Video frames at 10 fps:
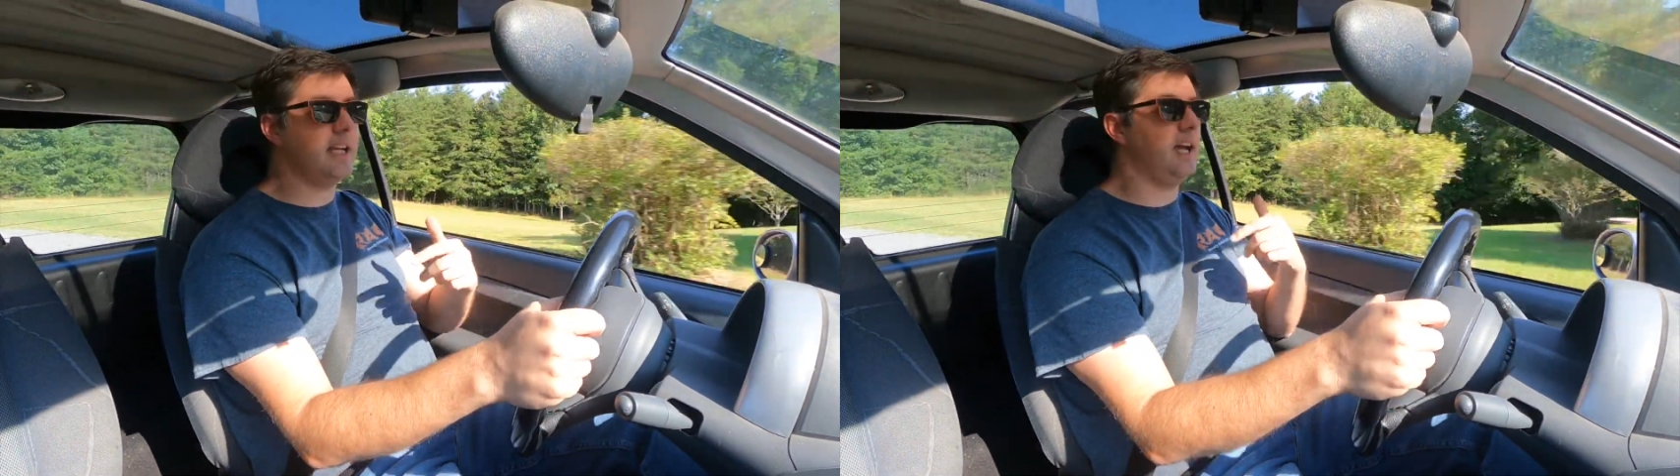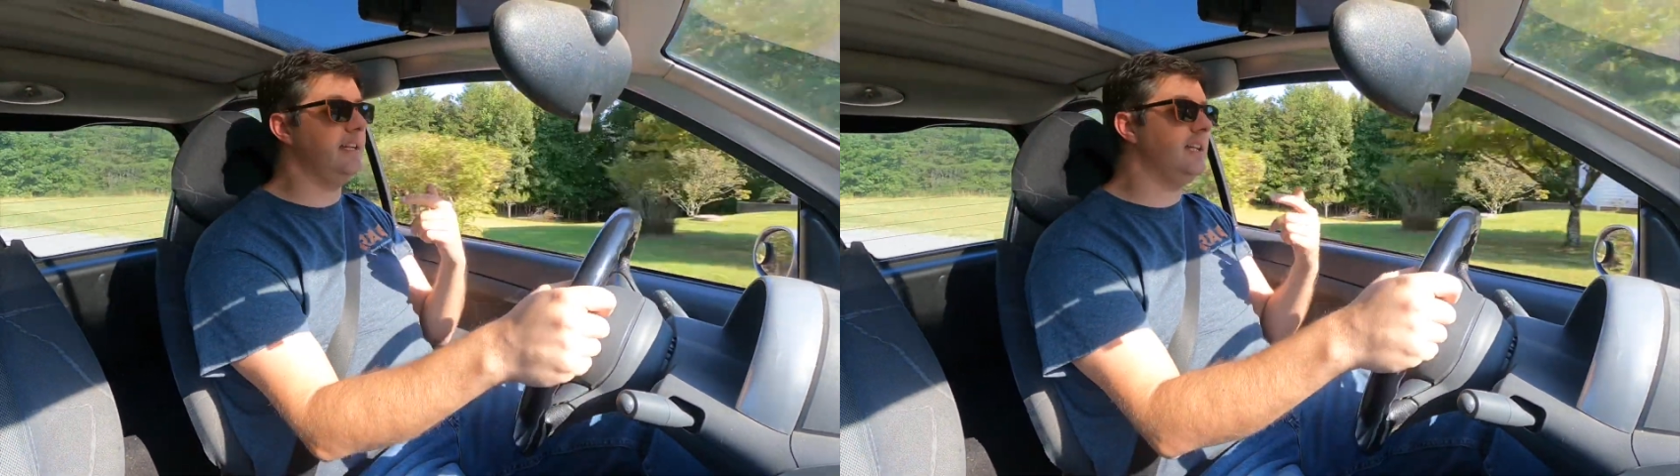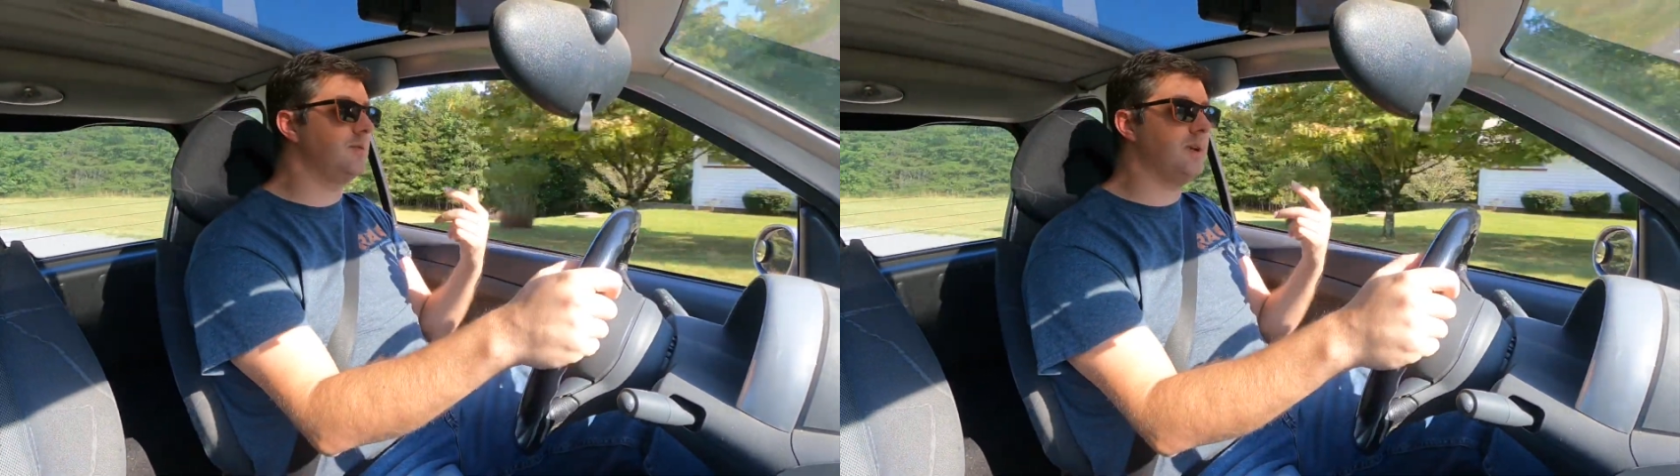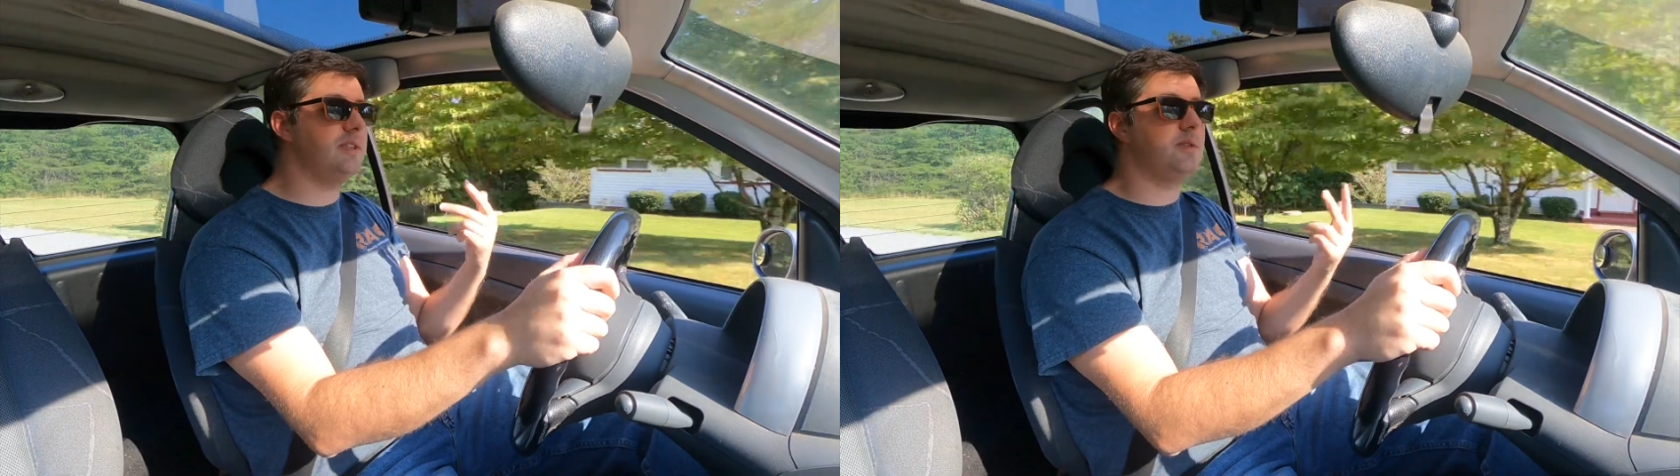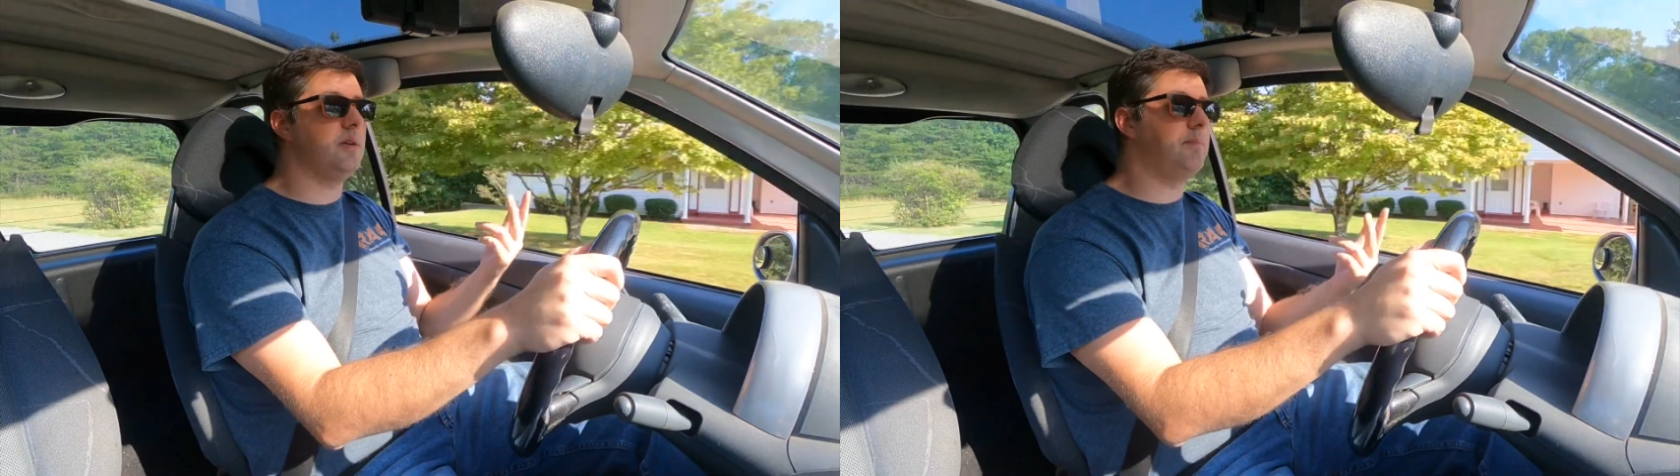I need to run
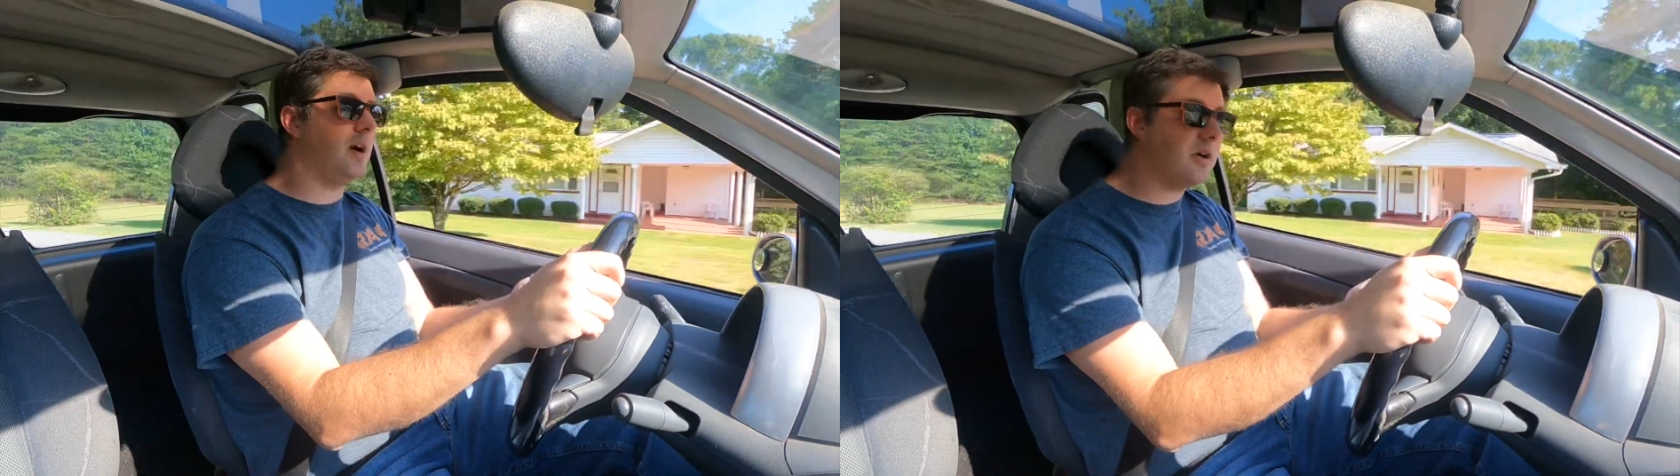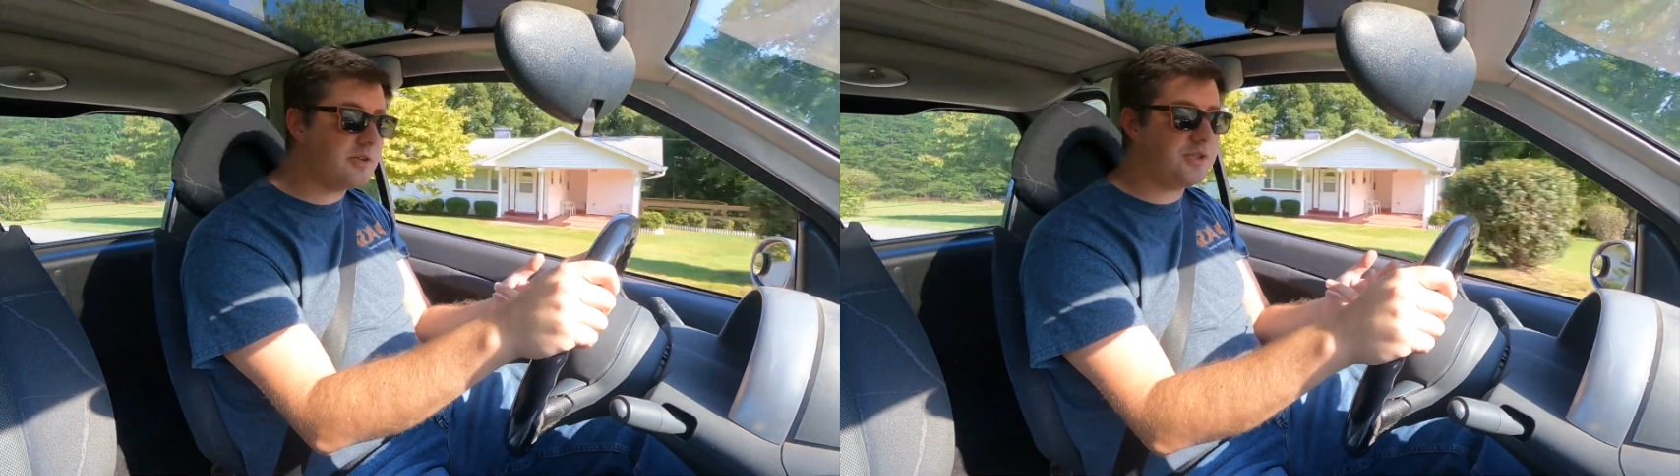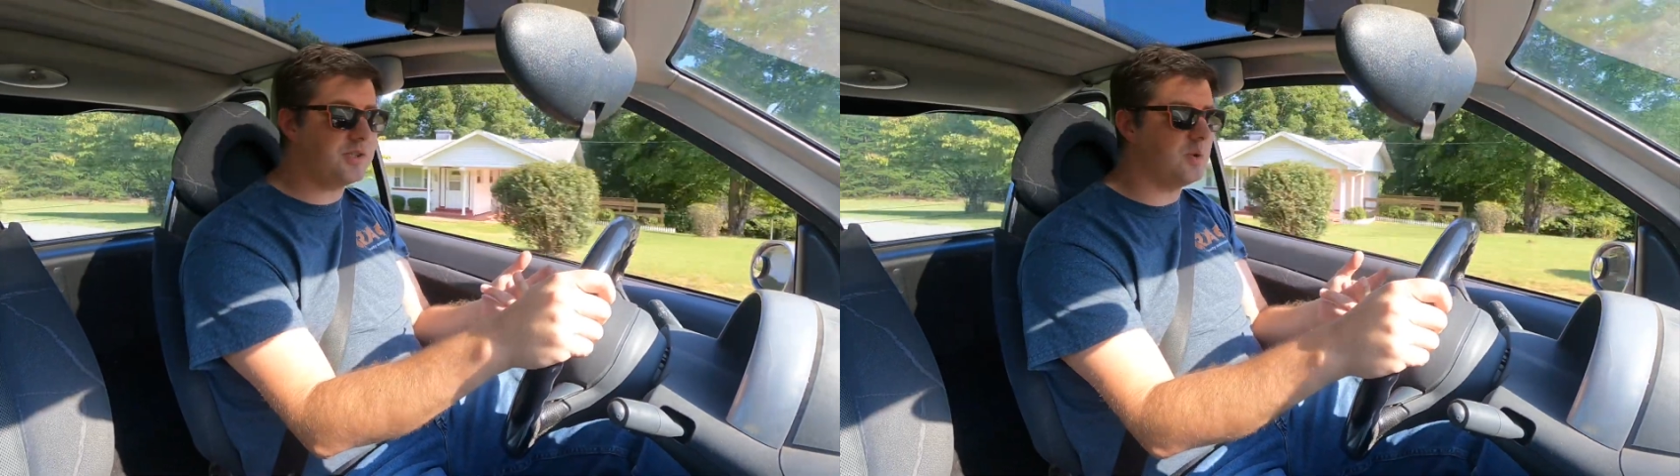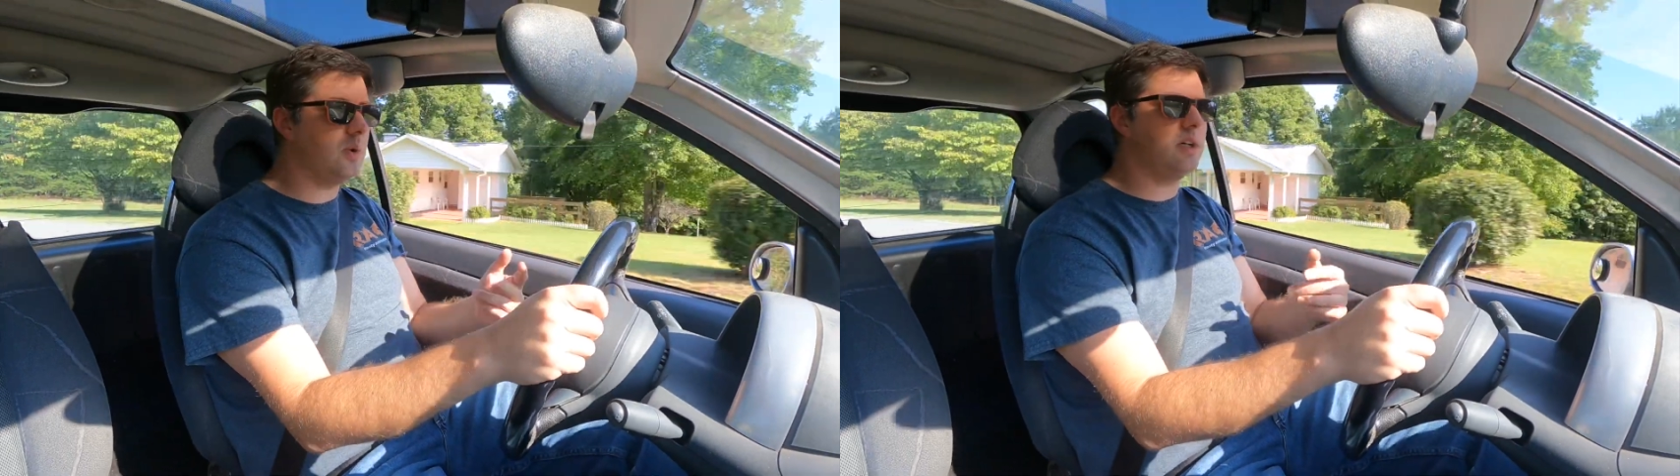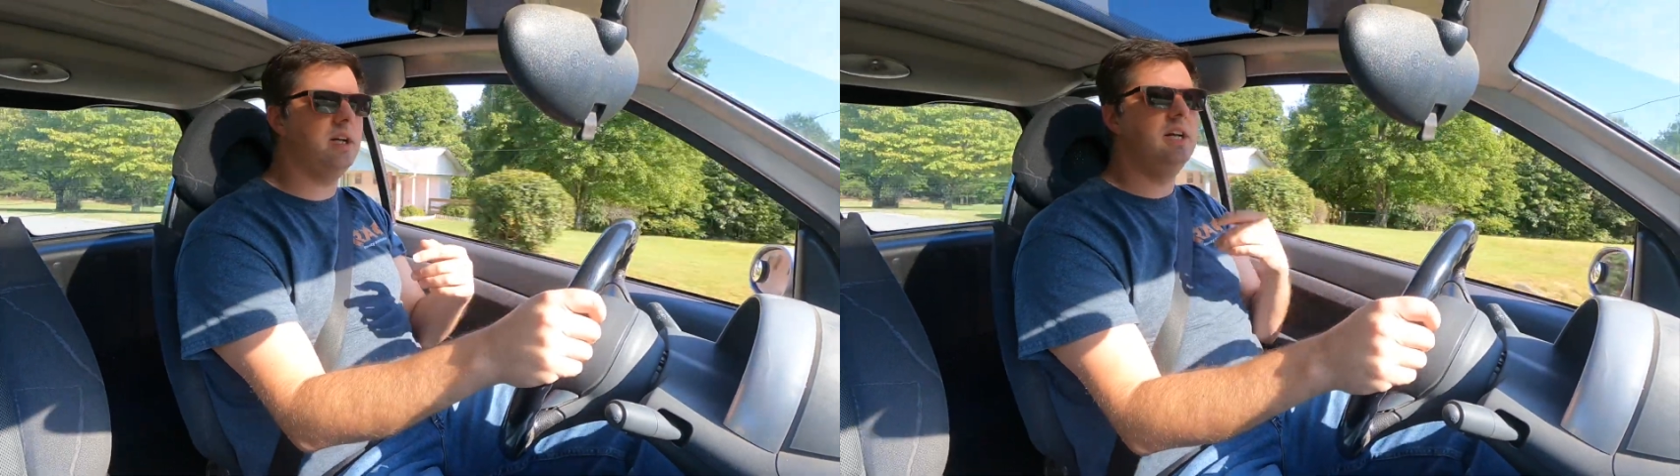to a parts
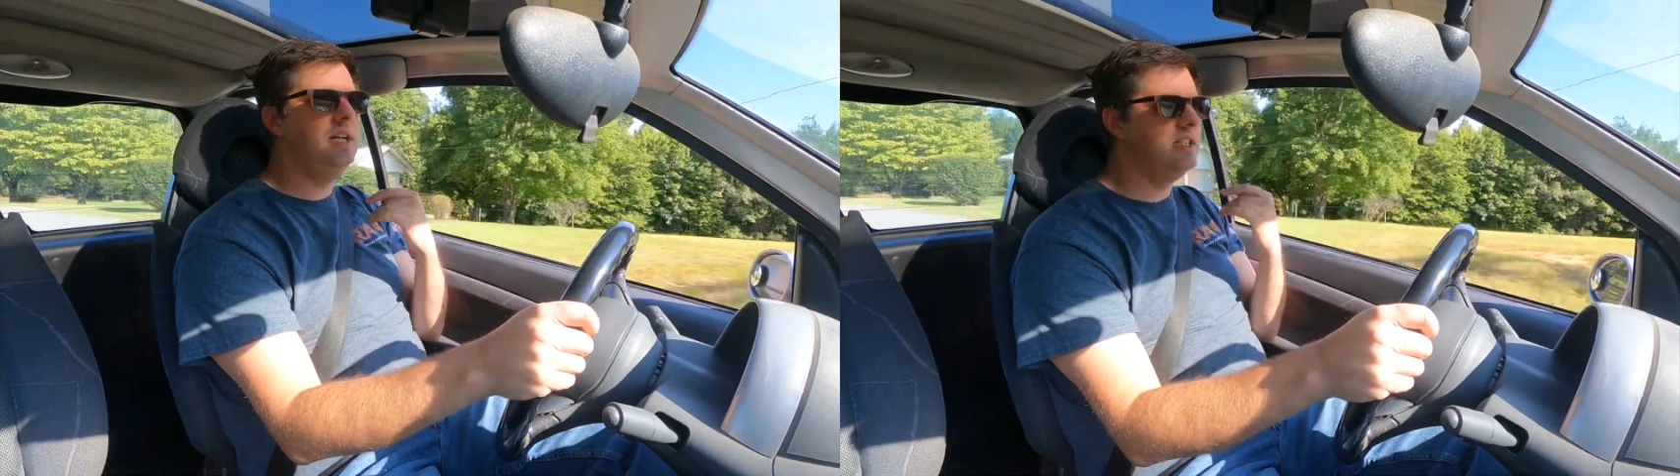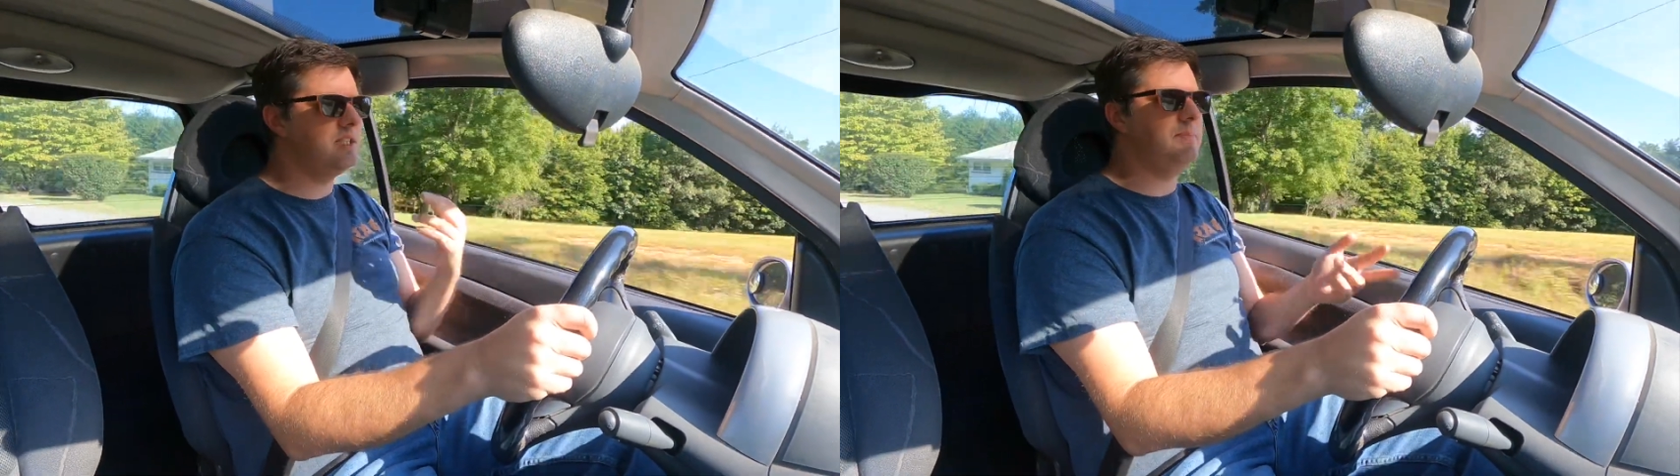store to